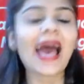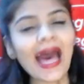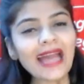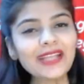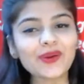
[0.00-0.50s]

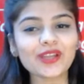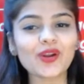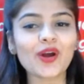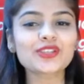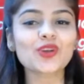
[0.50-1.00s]
And you can
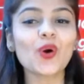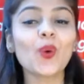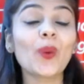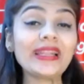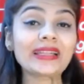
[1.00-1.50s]
also
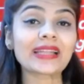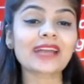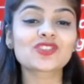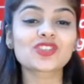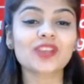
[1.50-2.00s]
win
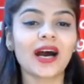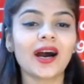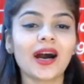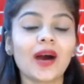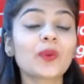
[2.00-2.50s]
a
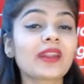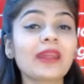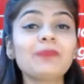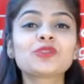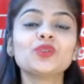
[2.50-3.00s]

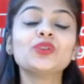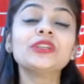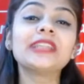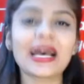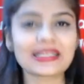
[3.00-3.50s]
trip to
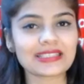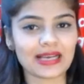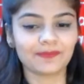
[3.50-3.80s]
NASA.